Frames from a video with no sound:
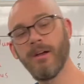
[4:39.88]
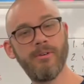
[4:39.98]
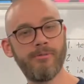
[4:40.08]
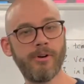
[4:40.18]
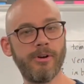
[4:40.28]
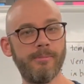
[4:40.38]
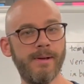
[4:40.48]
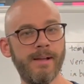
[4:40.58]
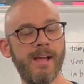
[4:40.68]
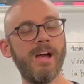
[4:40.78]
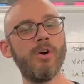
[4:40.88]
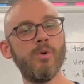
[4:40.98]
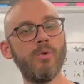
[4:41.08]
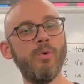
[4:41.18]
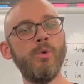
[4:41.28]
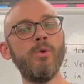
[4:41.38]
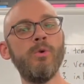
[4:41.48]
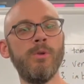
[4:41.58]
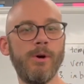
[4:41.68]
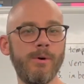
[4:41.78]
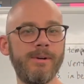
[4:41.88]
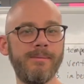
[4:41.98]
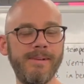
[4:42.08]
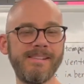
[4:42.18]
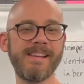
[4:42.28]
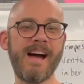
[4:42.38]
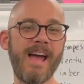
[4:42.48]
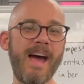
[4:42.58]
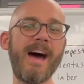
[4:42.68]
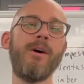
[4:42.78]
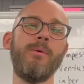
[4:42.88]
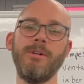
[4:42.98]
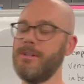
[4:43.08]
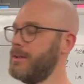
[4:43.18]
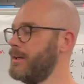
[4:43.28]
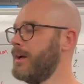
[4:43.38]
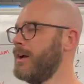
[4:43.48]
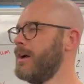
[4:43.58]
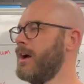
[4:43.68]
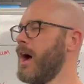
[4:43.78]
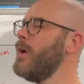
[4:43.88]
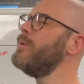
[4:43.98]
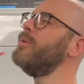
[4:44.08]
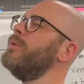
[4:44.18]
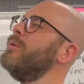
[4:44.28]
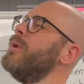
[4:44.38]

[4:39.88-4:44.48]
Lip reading: verb. Ululo means I howl. Ho,